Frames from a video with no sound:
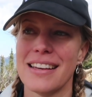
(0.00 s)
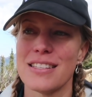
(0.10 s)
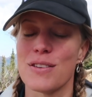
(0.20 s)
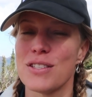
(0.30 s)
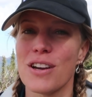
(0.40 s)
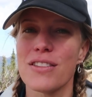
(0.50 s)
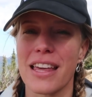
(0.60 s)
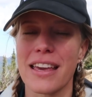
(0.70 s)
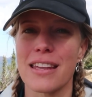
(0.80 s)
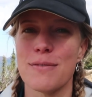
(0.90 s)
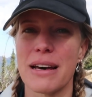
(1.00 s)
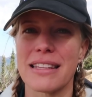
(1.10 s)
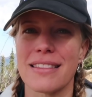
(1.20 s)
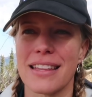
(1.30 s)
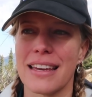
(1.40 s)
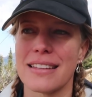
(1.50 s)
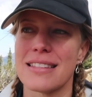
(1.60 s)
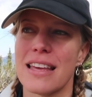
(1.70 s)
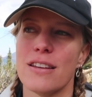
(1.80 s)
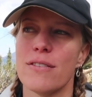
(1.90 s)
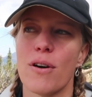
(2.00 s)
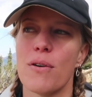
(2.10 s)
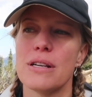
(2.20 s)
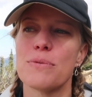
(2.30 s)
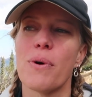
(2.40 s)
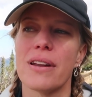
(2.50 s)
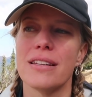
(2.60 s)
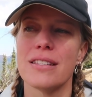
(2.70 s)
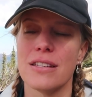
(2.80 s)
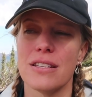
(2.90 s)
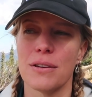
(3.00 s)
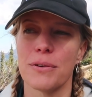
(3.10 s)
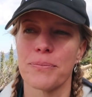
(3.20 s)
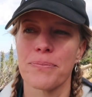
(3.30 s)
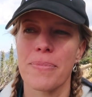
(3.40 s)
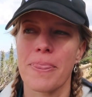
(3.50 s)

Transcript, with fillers: So start thinking about the things that you've always wanted to do